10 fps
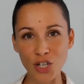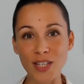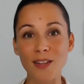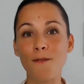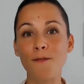
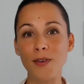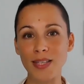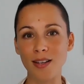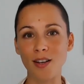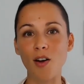just the
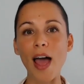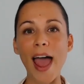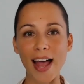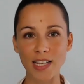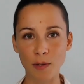physical
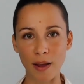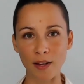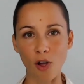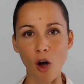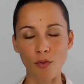
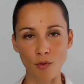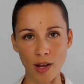aspect of